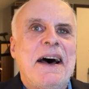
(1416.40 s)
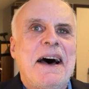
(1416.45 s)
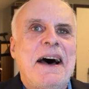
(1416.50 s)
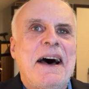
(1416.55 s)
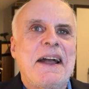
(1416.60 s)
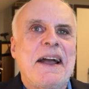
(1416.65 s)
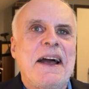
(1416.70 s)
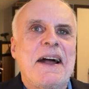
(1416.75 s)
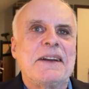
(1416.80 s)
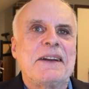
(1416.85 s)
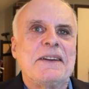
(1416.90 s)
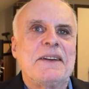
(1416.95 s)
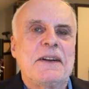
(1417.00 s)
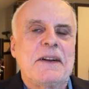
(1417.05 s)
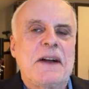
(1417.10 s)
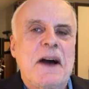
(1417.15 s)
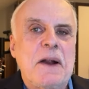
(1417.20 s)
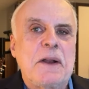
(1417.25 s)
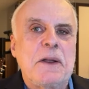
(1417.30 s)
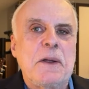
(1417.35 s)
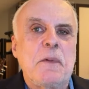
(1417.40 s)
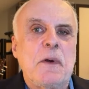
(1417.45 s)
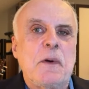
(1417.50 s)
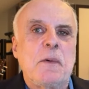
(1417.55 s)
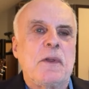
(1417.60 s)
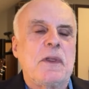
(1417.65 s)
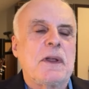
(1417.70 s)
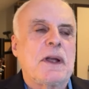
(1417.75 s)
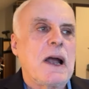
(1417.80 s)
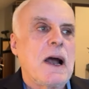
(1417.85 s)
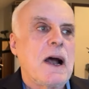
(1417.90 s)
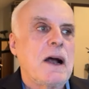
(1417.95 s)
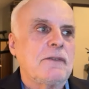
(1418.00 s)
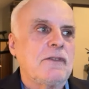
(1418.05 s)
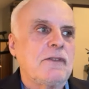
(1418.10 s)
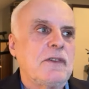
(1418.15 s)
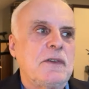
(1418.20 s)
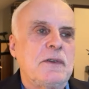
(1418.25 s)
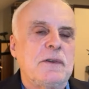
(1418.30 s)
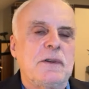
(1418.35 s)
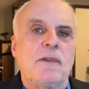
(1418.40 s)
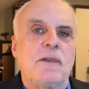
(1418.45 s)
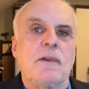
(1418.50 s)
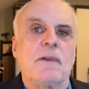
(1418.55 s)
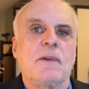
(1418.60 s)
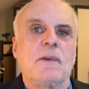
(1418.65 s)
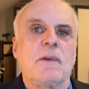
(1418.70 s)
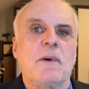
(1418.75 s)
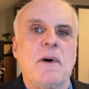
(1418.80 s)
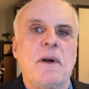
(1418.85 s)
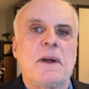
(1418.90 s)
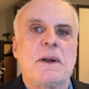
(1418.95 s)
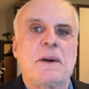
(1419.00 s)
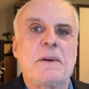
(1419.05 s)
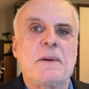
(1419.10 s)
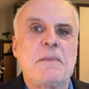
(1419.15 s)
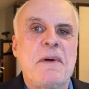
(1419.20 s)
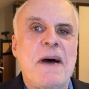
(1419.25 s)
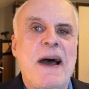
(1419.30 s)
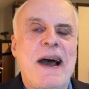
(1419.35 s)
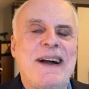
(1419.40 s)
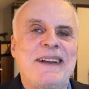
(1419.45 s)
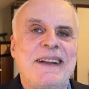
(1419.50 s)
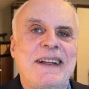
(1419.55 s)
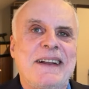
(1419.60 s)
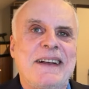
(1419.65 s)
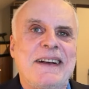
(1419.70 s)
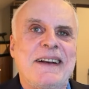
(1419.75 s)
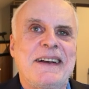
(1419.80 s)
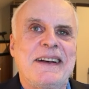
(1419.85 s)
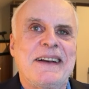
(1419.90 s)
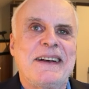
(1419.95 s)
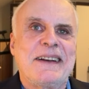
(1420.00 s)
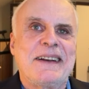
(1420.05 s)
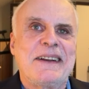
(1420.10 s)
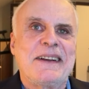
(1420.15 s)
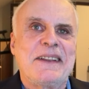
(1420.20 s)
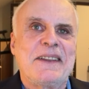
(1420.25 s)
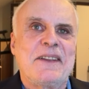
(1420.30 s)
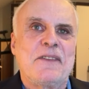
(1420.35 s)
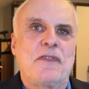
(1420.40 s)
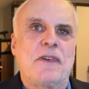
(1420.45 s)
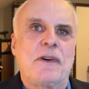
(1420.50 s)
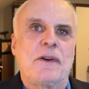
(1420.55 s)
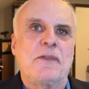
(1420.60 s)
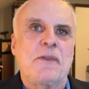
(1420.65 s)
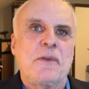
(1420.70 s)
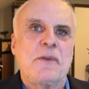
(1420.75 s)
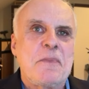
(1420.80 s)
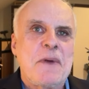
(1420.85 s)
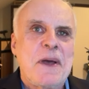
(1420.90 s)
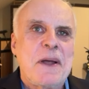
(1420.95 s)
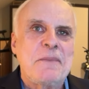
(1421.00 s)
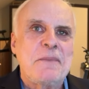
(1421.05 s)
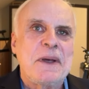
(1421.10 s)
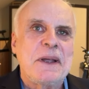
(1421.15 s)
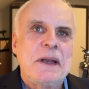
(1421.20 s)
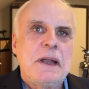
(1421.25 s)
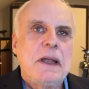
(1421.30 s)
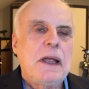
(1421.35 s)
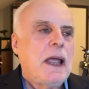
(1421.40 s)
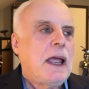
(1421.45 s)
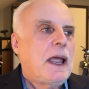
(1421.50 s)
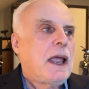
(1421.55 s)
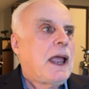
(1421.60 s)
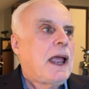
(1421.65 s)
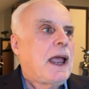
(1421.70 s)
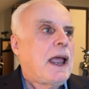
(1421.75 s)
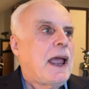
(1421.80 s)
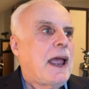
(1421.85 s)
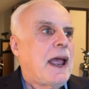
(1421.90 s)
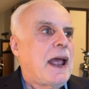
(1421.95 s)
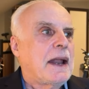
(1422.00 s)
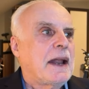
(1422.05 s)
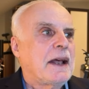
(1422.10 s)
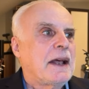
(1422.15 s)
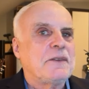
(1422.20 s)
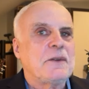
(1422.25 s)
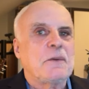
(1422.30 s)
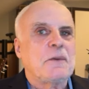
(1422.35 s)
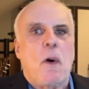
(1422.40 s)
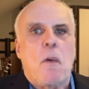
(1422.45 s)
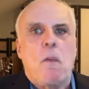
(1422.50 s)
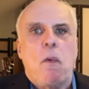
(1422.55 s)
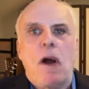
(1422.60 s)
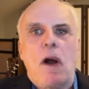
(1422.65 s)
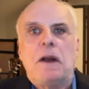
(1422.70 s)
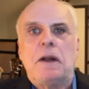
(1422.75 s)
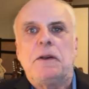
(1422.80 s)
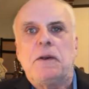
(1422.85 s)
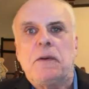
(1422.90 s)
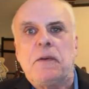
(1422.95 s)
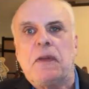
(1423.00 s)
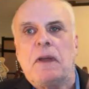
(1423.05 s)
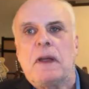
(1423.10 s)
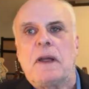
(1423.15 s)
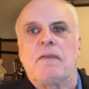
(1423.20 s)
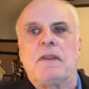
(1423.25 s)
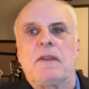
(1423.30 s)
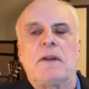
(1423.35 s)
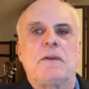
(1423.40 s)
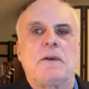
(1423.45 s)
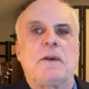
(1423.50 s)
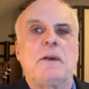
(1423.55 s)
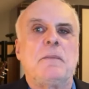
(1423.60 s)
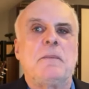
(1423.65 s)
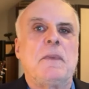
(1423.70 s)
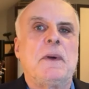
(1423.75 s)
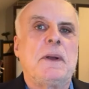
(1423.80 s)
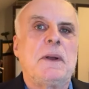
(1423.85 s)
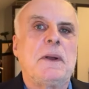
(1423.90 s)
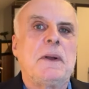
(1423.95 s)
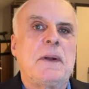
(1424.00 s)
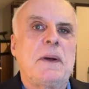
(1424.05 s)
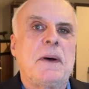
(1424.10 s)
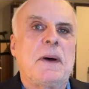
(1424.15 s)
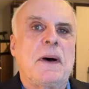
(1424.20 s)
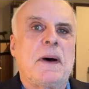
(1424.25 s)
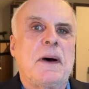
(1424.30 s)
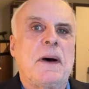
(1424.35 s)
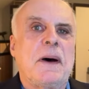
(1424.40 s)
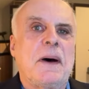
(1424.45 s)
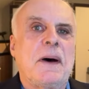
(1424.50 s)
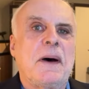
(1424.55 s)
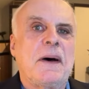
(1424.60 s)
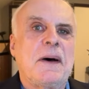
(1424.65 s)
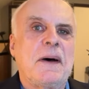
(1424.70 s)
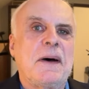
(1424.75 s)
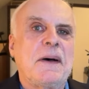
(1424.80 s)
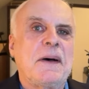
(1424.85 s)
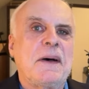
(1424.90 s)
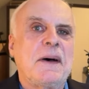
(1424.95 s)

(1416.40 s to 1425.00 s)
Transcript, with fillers: I got in an argument with a constitutional lawyer about uh, the First hmm. Amendment. And I said, Well, what did you think of the treatment uh,